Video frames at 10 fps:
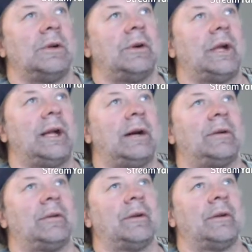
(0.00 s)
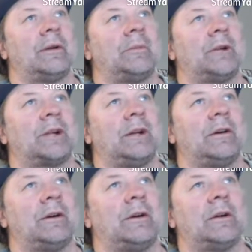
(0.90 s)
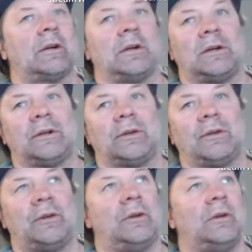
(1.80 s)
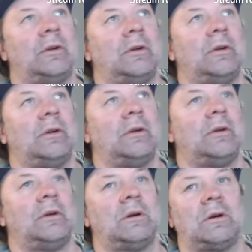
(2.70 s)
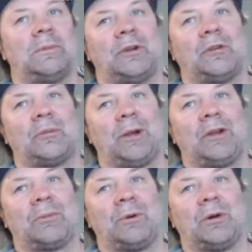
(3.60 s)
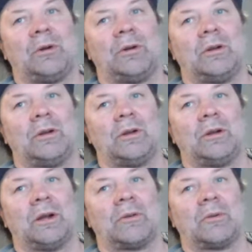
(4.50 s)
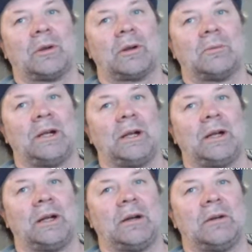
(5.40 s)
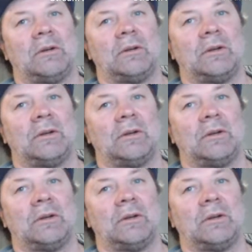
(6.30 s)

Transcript: Yeah, I think I'm going to kill it because I'm in space mode and none of you guys want to come hang out.